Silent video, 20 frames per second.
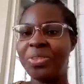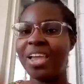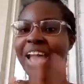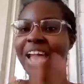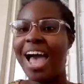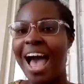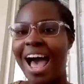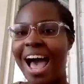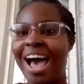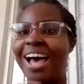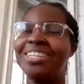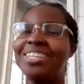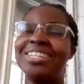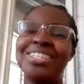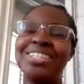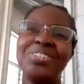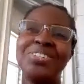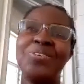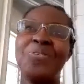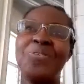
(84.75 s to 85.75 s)
And
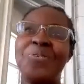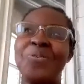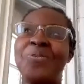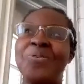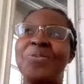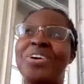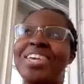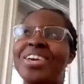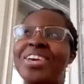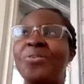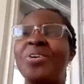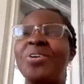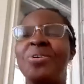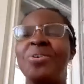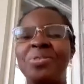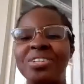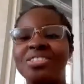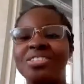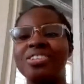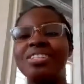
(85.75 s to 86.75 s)
so, it
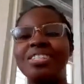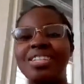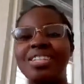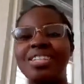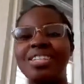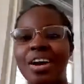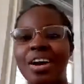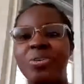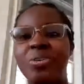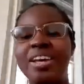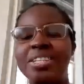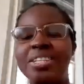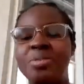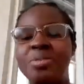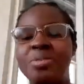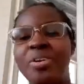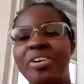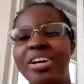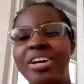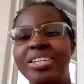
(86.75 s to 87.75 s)
was just a good
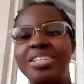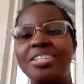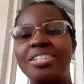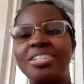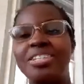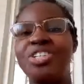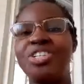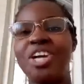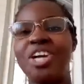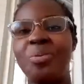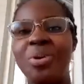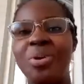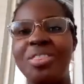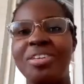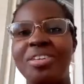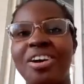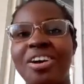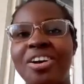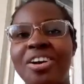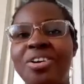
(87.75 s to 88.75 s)
experience to share with
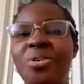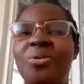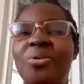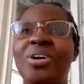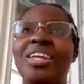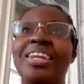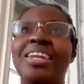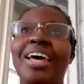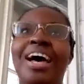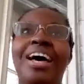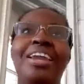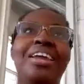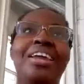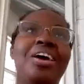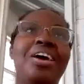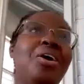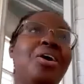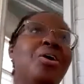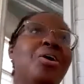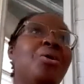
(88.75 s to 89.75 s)
her, knowing that
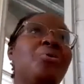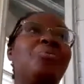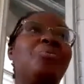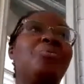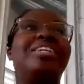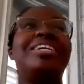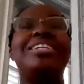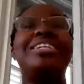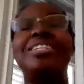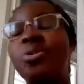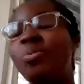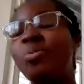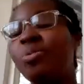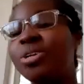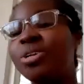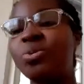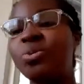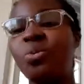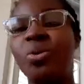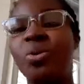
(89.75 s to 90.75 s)
we did so
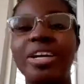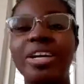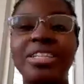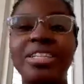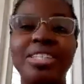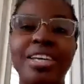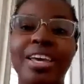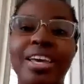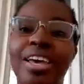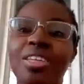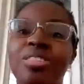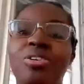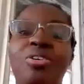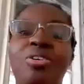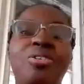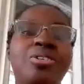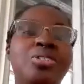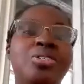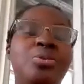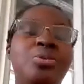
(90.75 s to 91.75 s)
much work
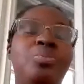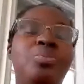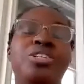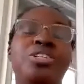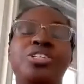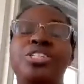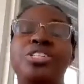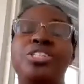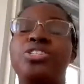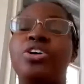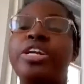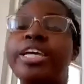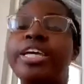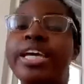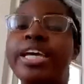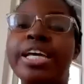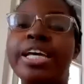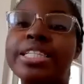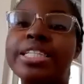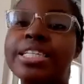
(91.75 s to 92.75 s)
together, so much
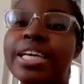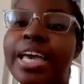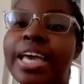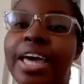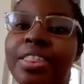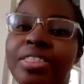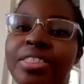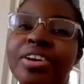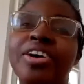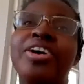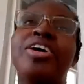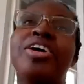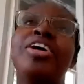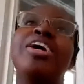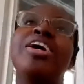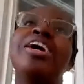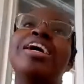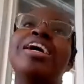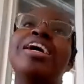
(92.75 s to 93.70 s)
studying together.